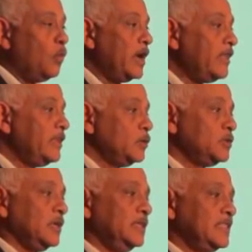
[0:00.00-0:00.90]
where there
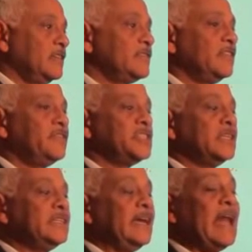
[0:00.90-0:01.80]
was
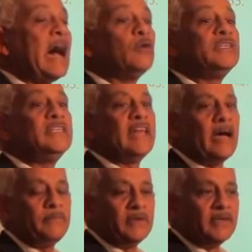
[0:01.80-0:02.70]
self-sufficiency and how did it
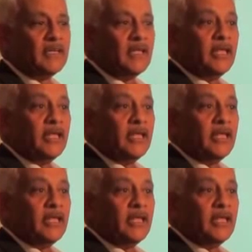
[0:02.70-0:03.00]
happen?